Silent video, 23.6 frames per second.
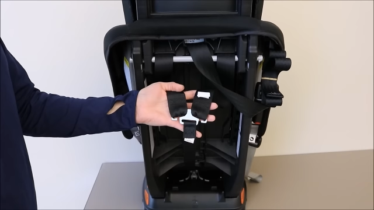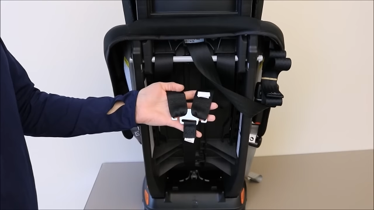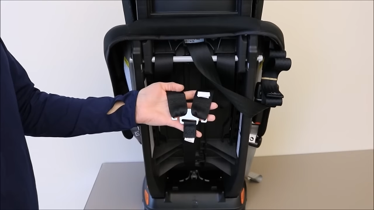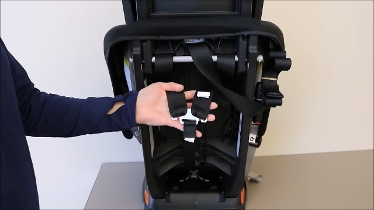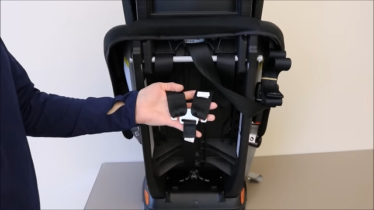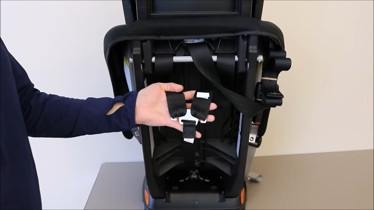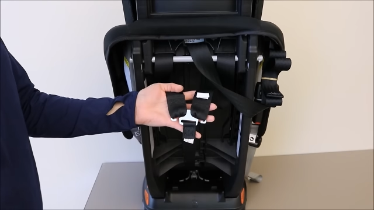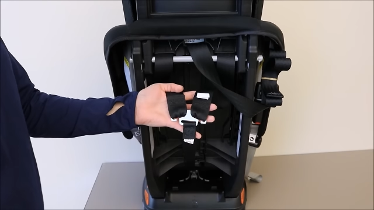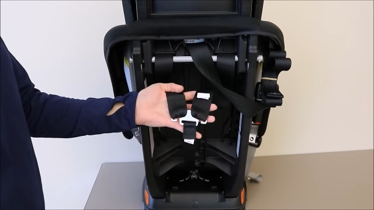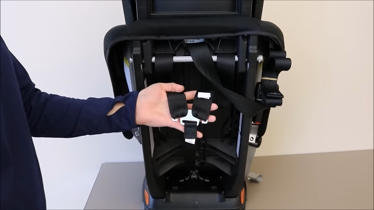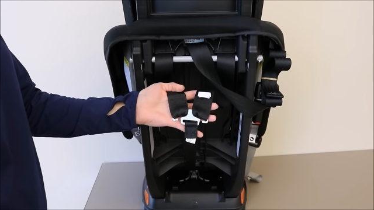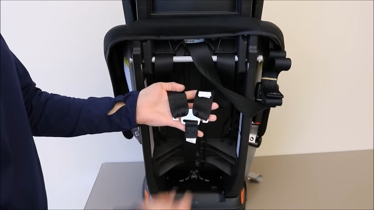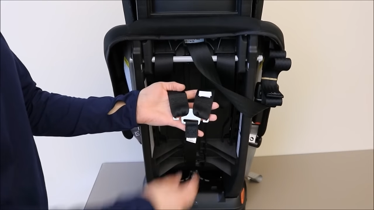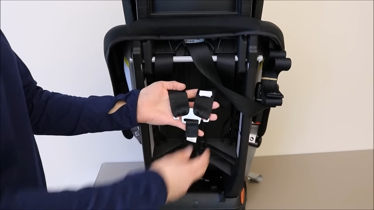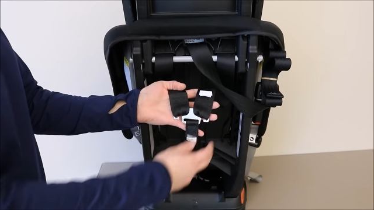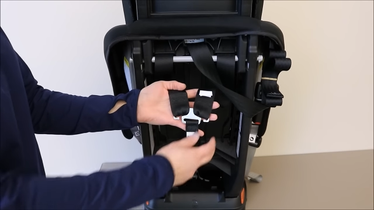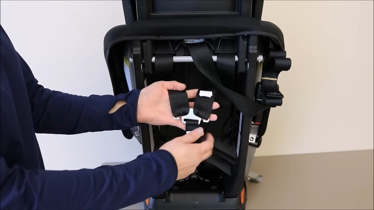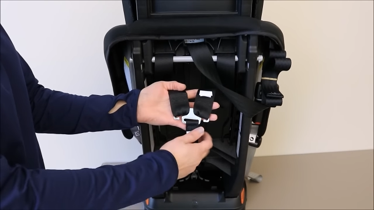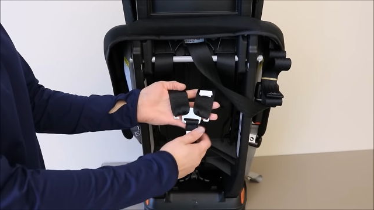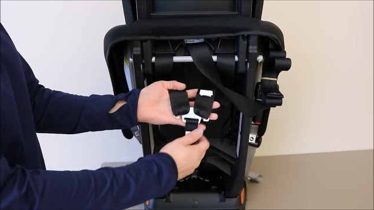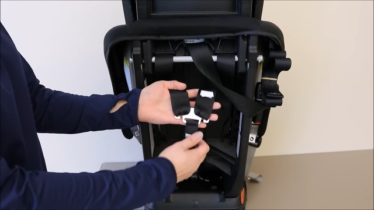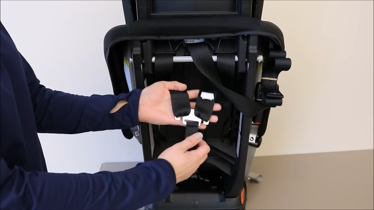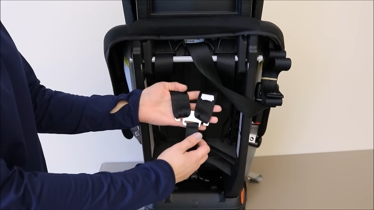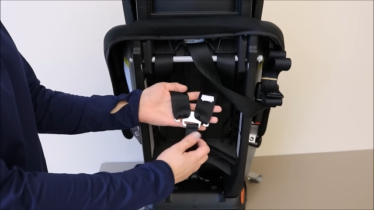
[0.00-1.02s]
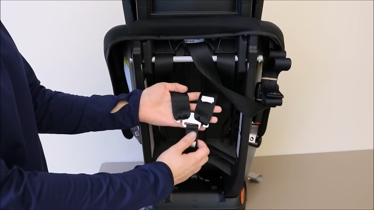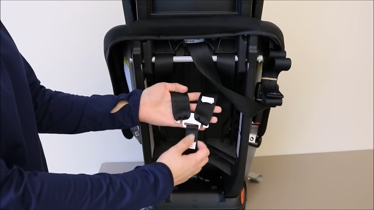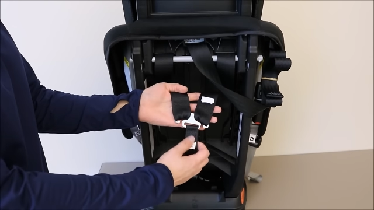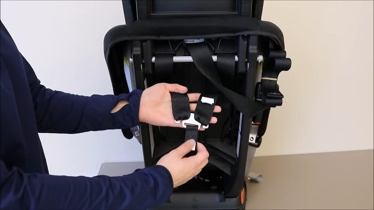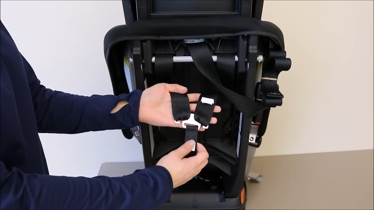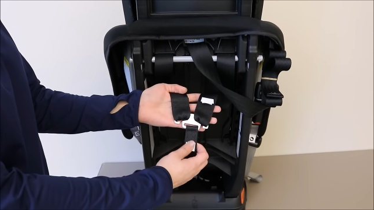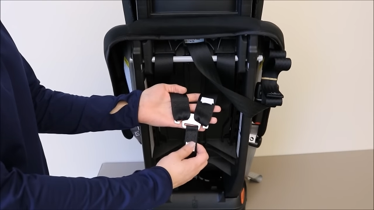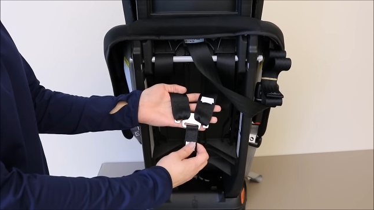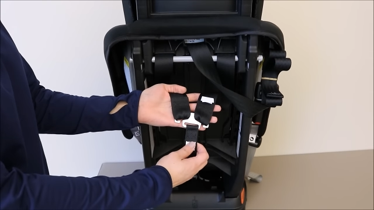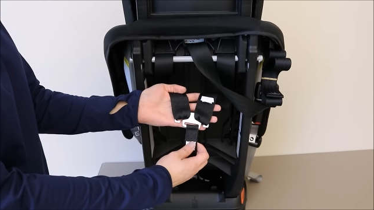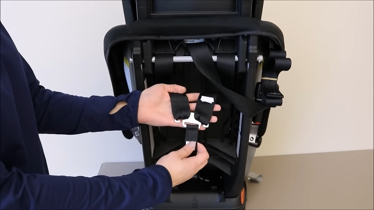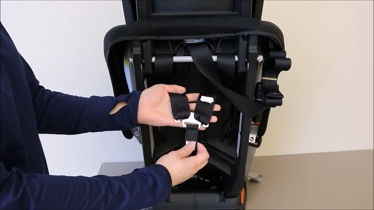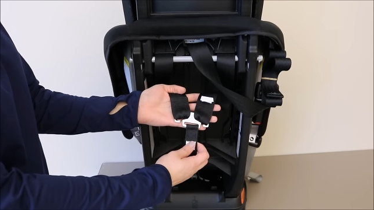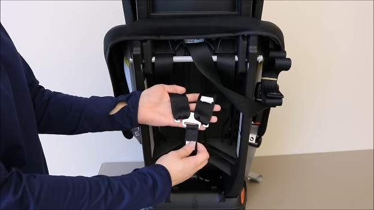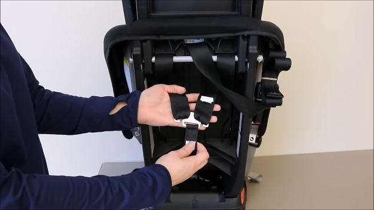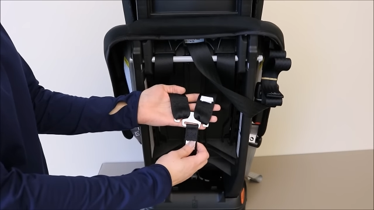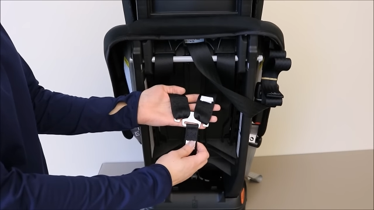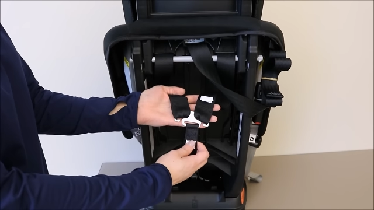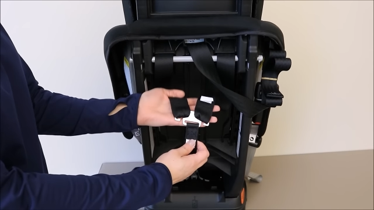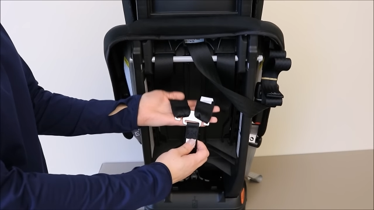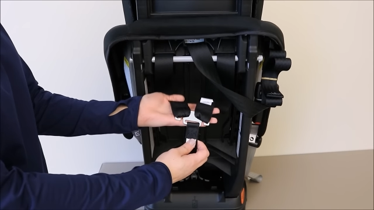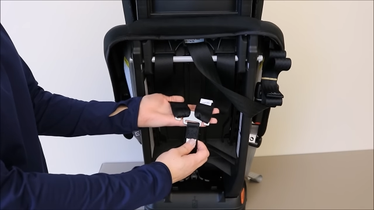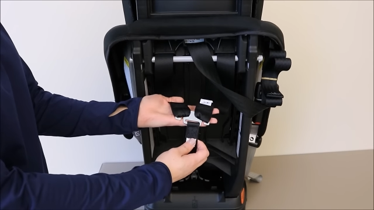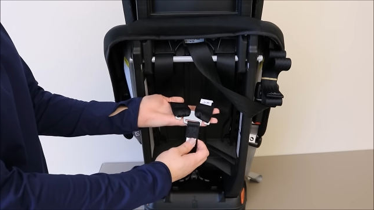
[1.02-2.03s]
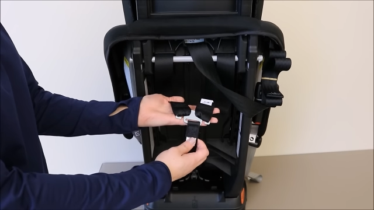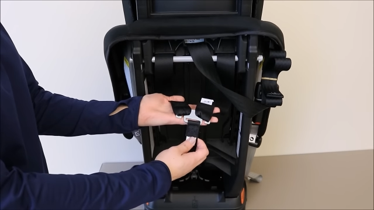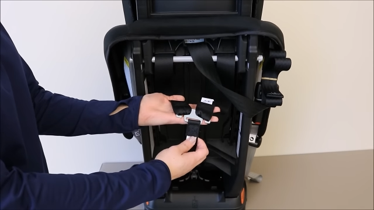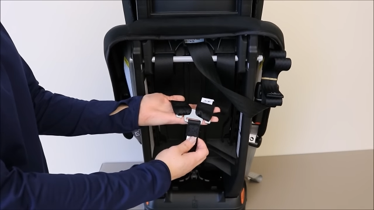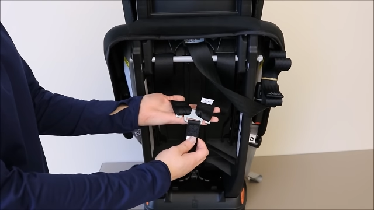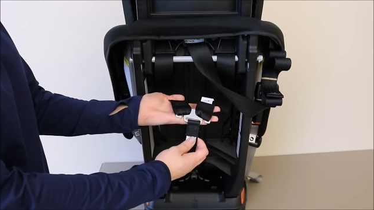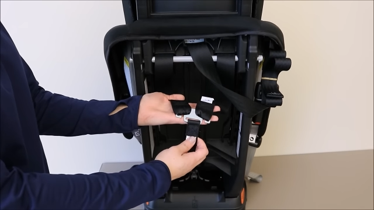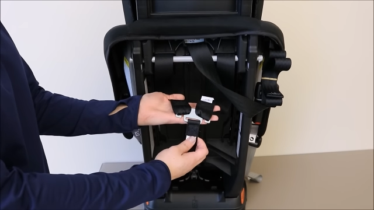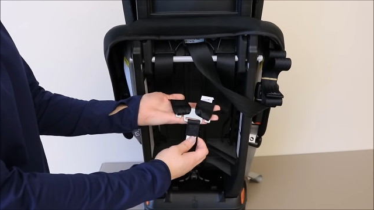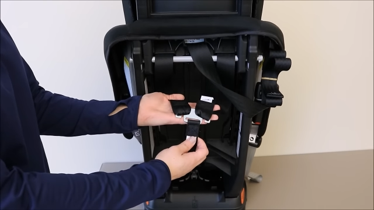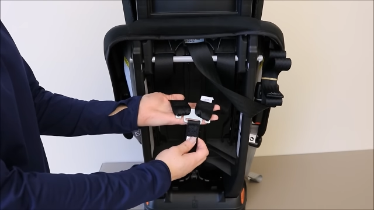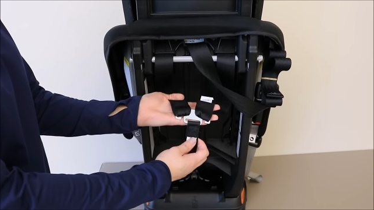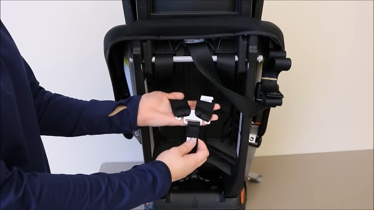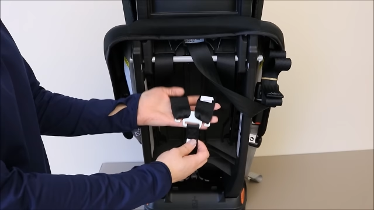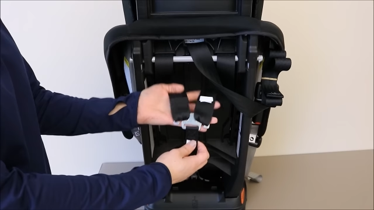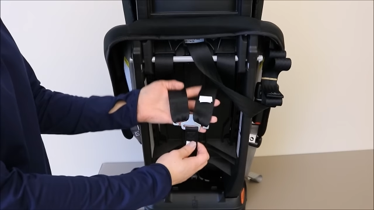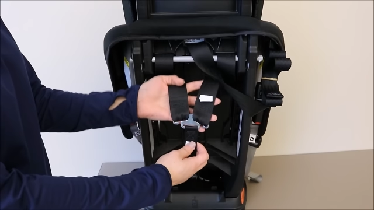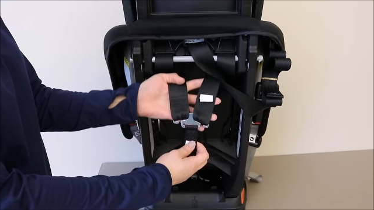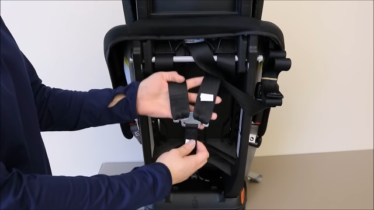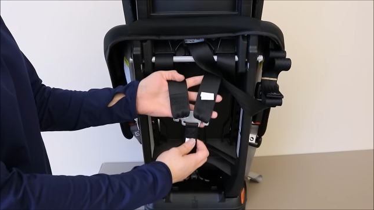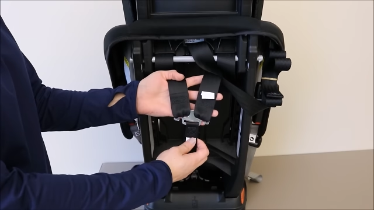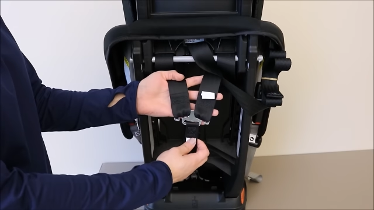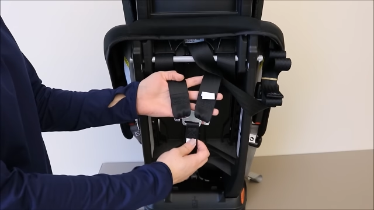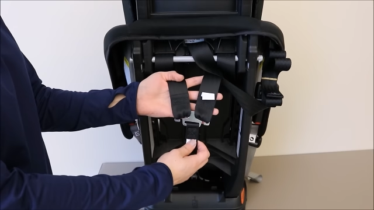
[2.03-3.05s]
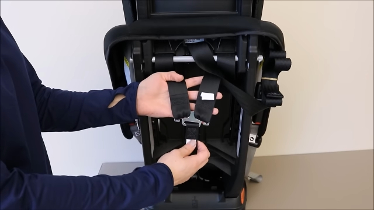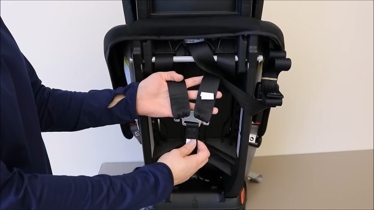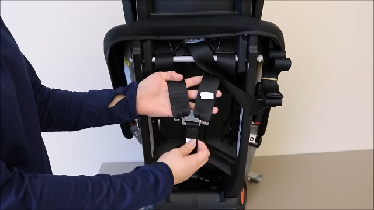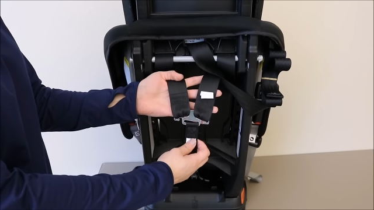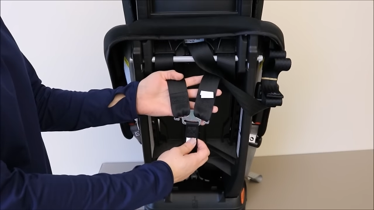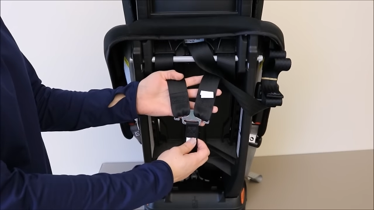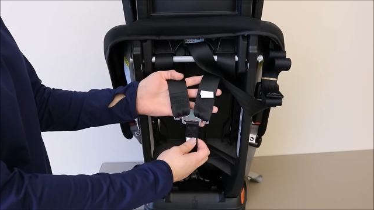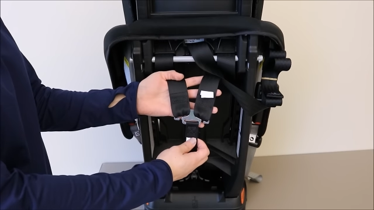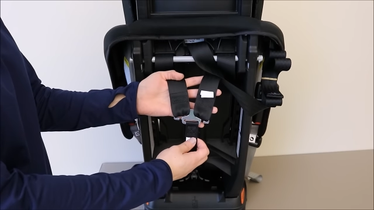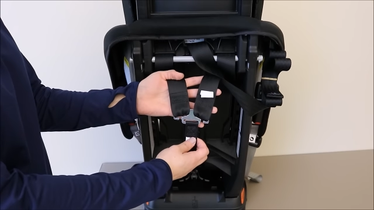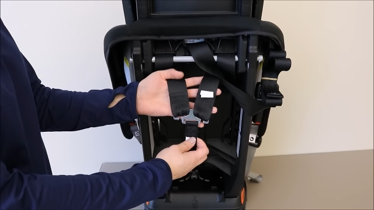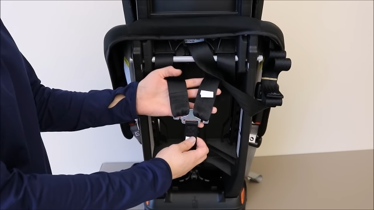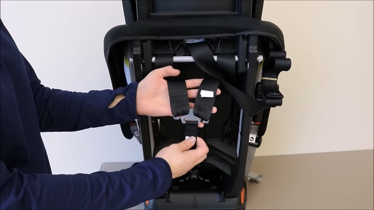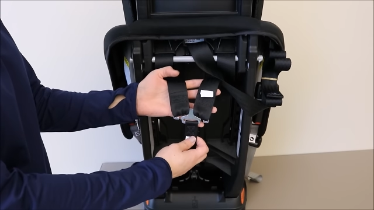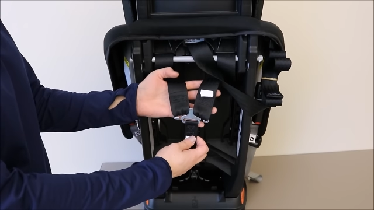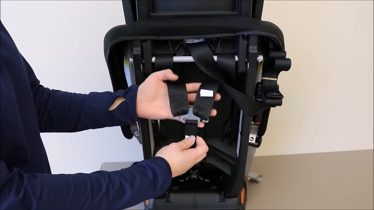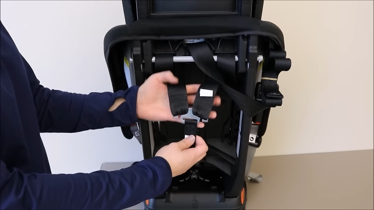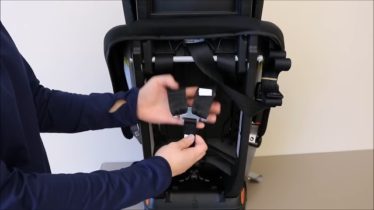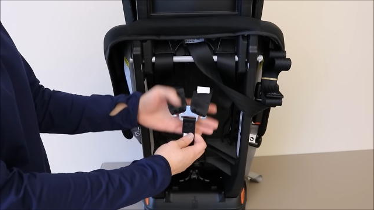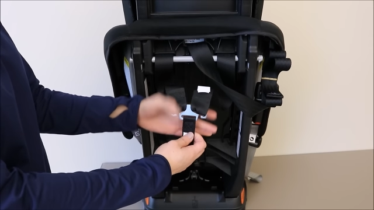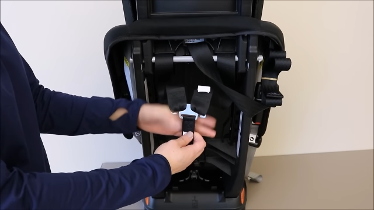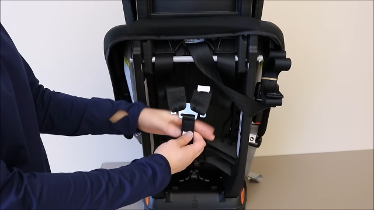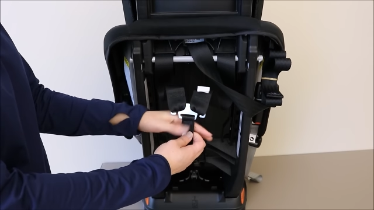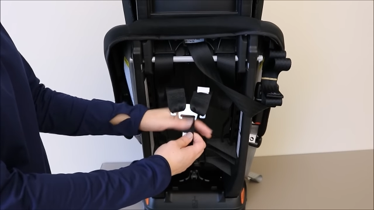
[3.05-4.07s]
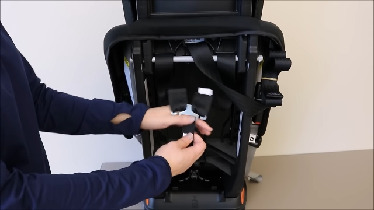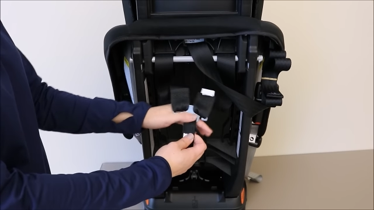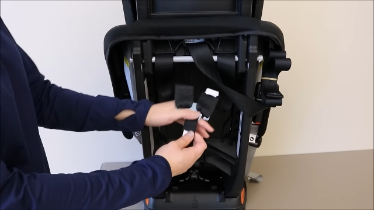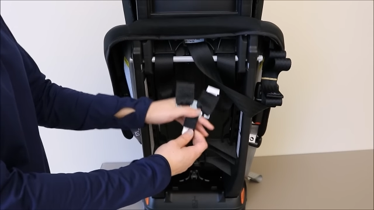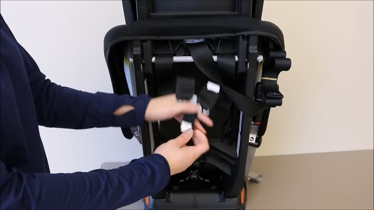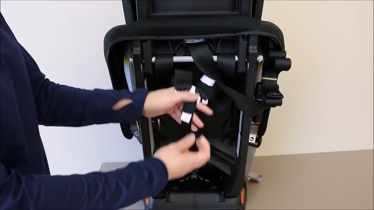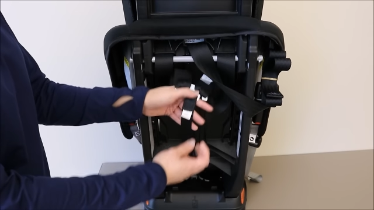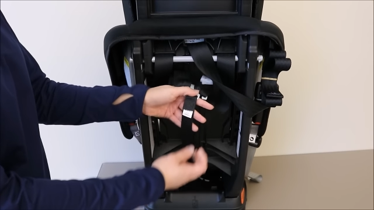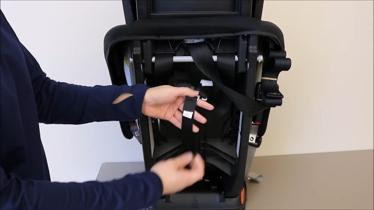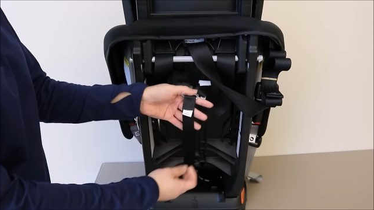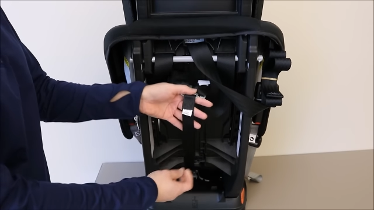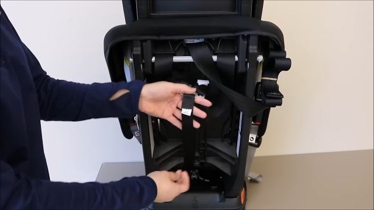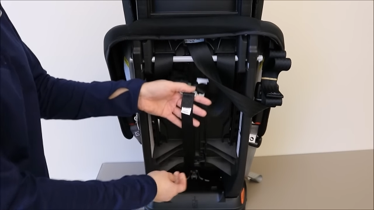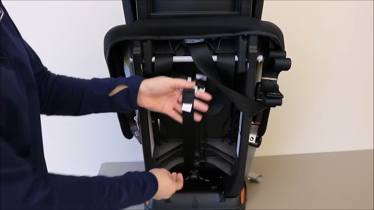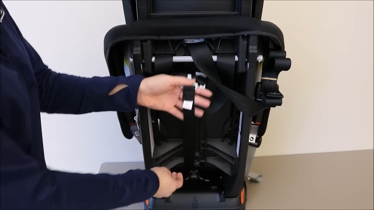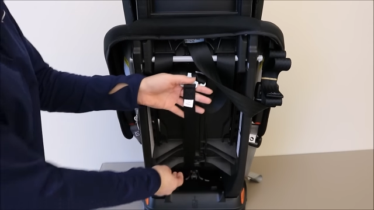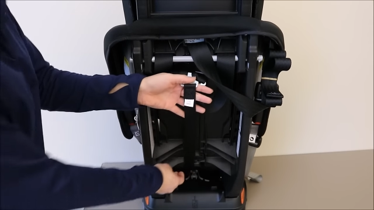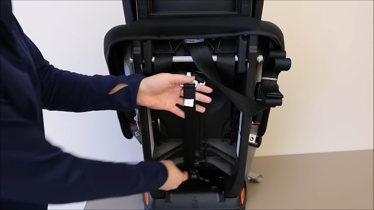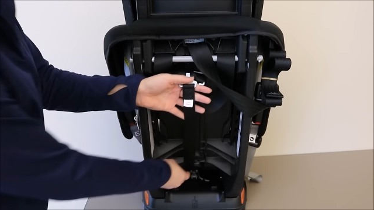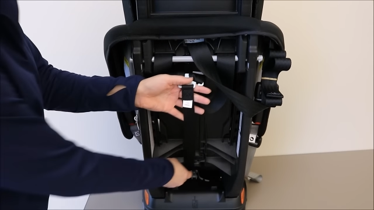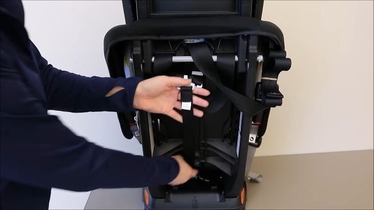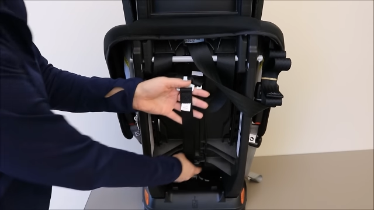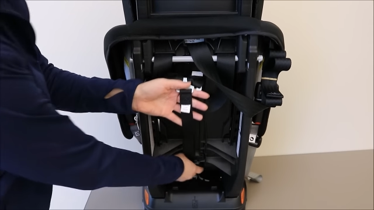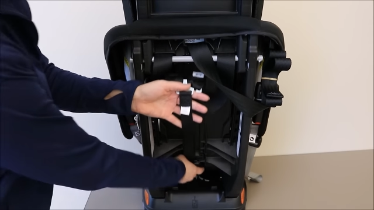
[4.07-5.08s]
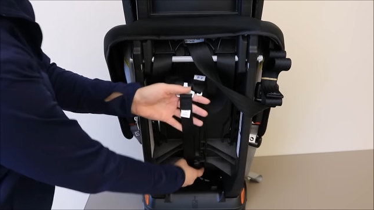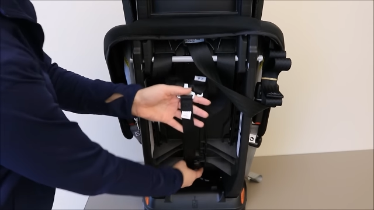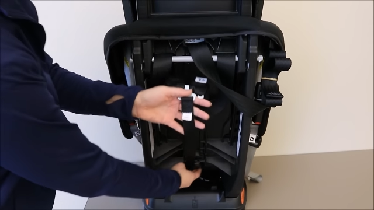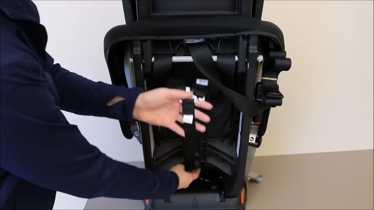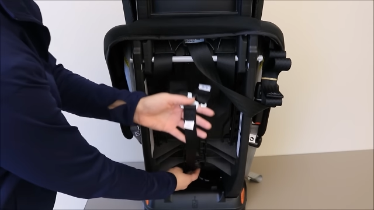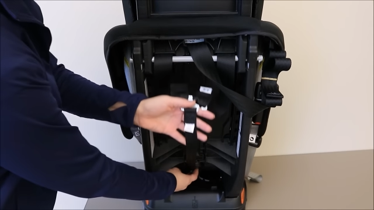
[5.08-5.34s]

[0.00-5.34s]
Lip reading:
(no speaker visible)